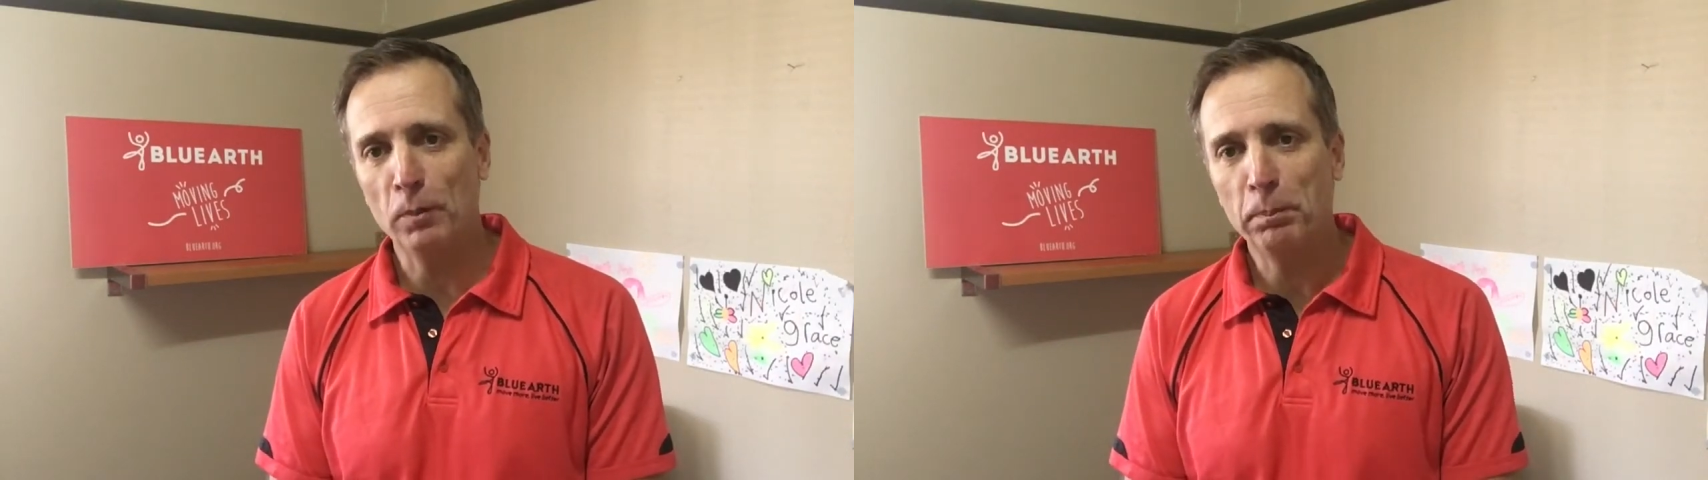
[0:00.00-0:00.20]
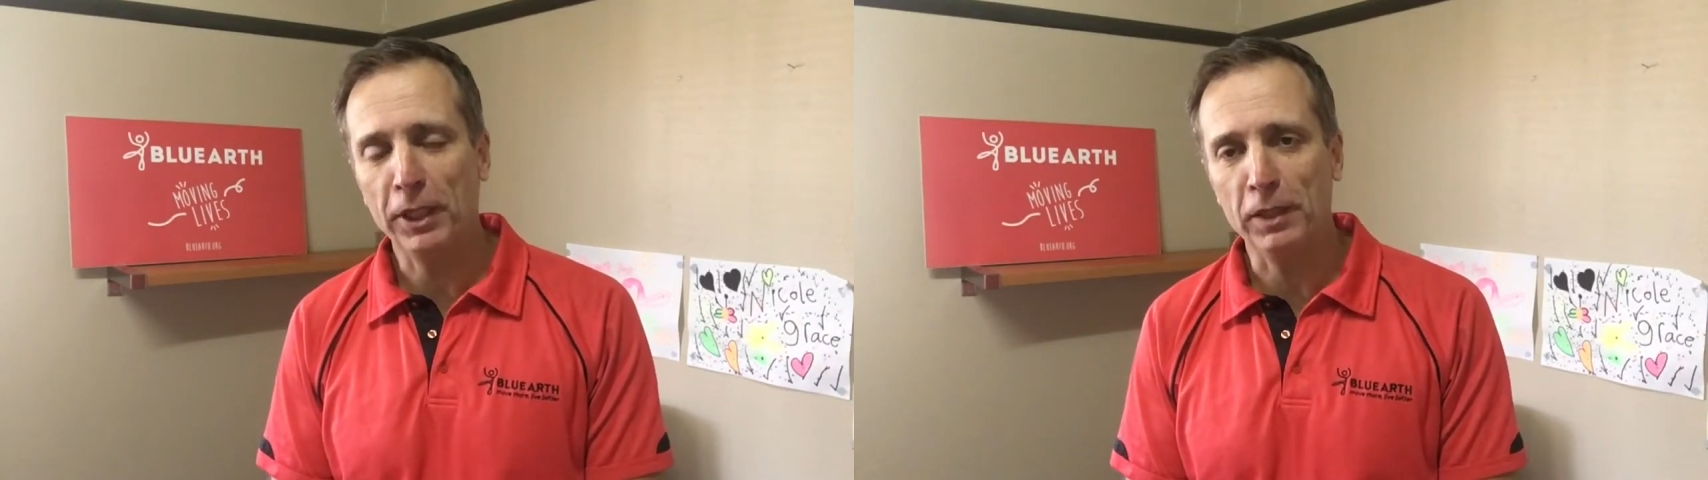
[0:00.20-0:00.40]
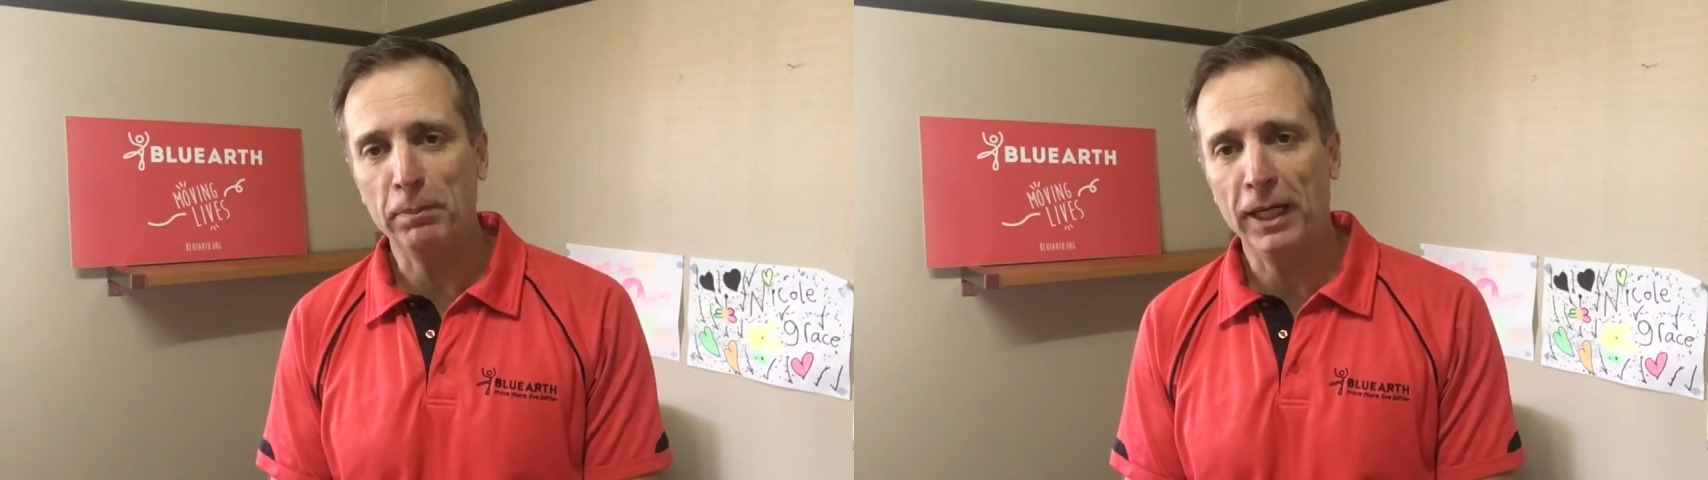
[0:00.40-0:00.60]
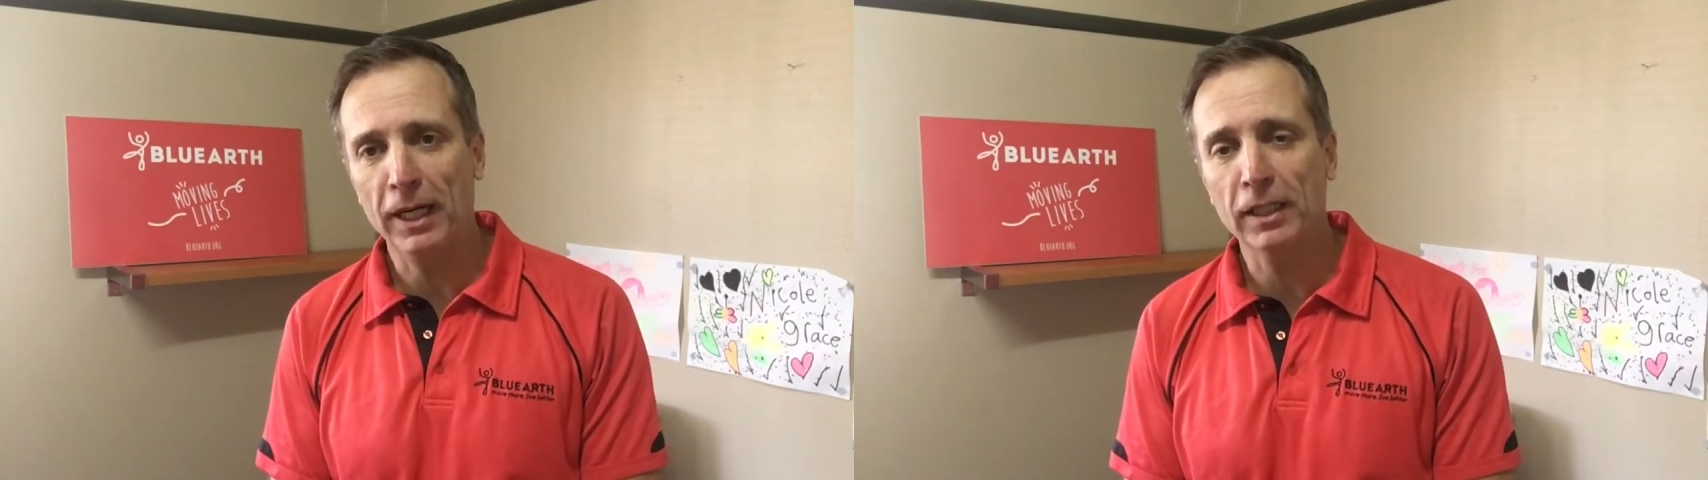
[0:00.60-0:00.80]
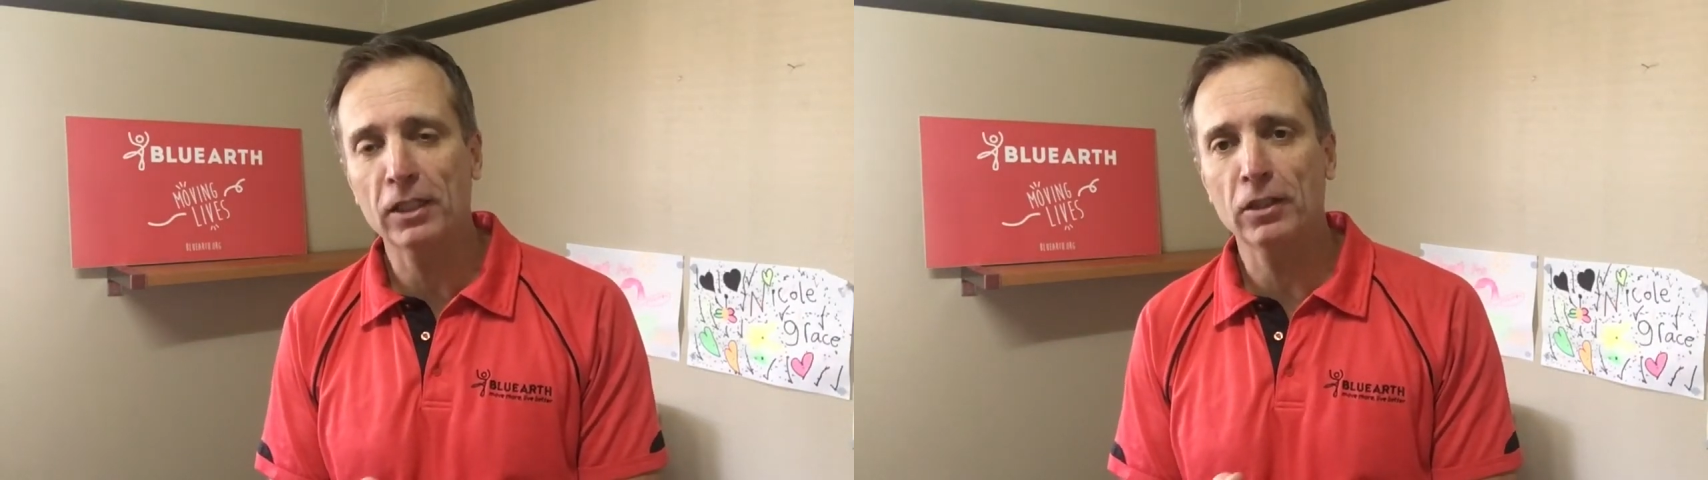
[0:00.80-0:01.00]
I'm Peter
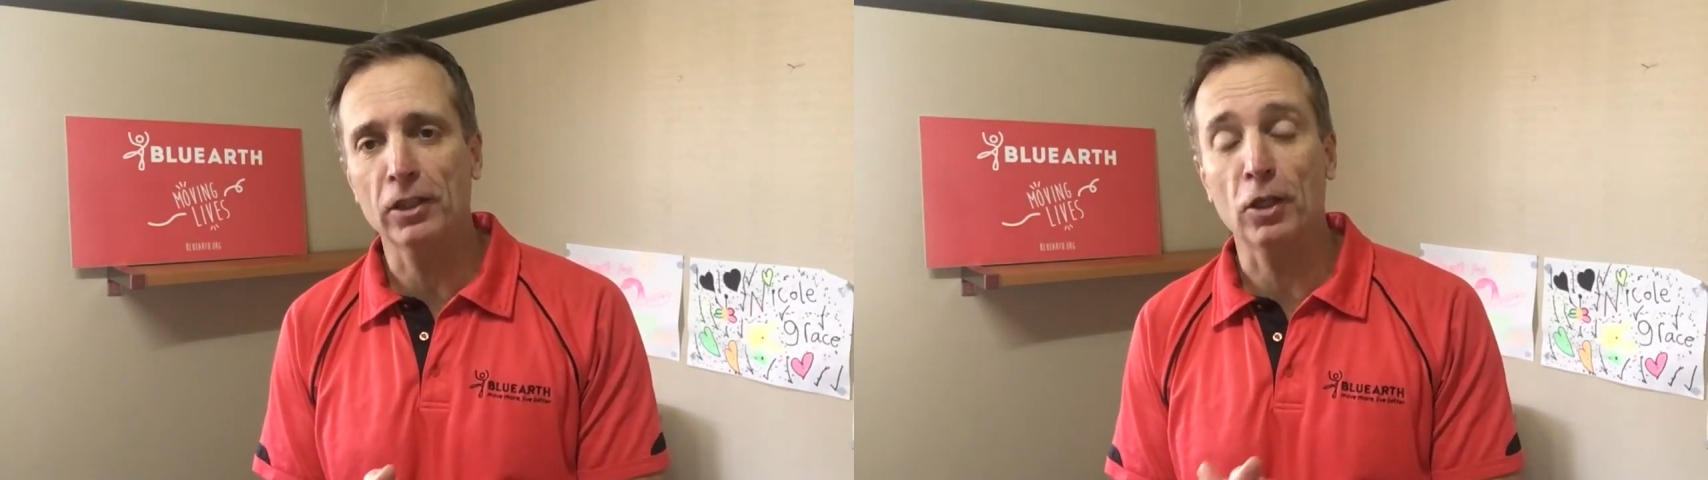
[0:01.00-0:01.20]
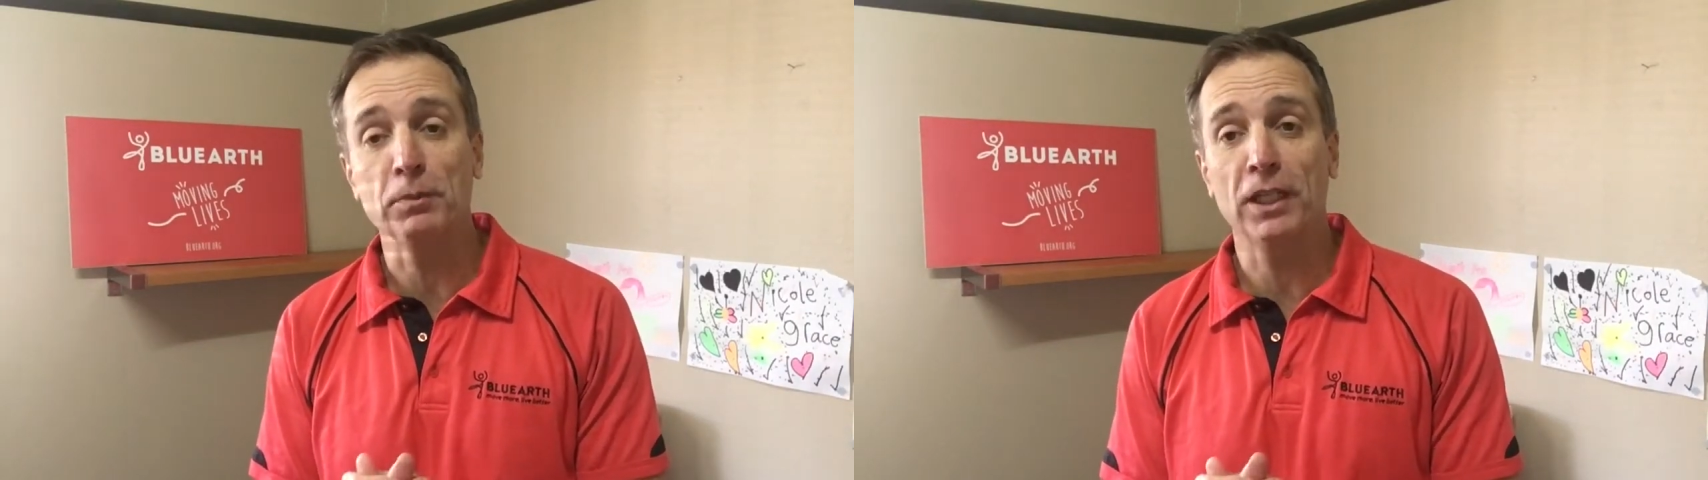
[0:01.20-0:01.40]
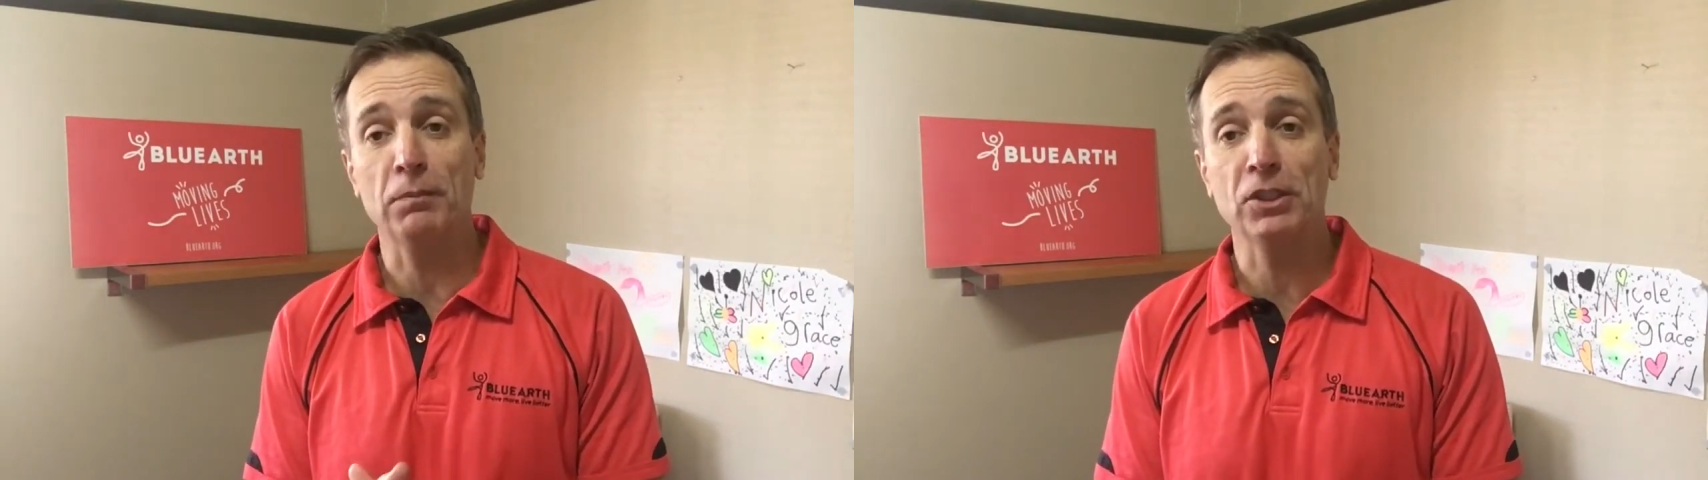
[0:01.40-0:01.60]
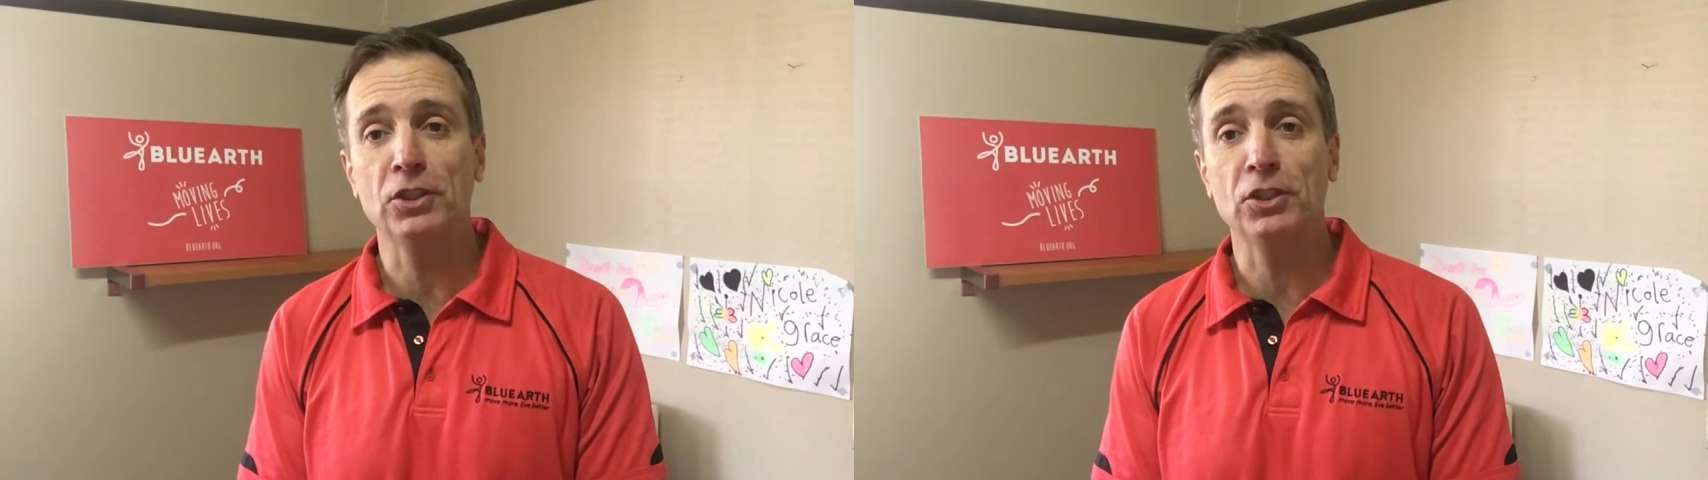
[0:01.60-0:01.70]
Parker and I'm coming